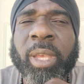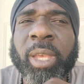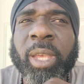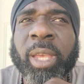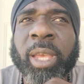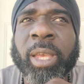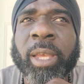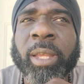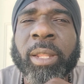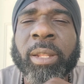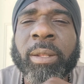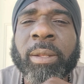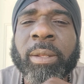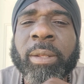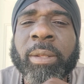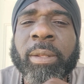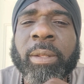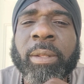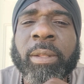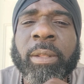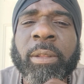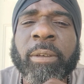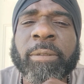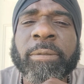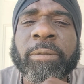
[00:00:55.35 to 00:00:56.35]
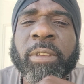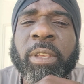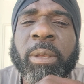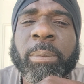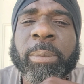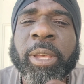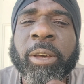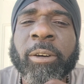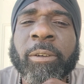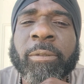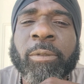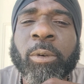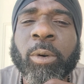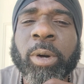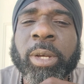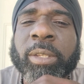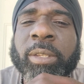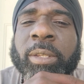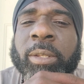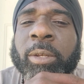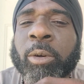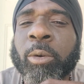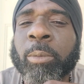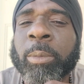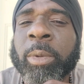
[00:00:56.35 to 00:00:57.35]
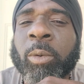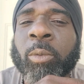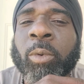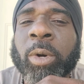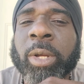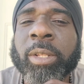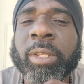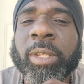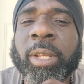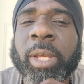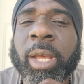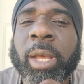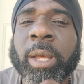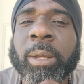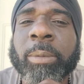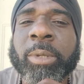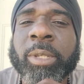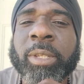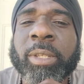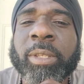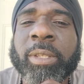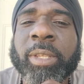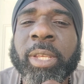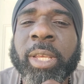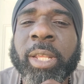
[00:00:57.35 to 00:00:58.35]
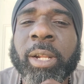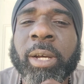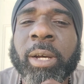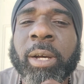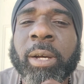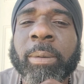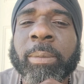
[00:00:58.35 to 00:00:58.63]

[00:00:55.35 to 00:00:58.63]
And the female voice told me one time, she said,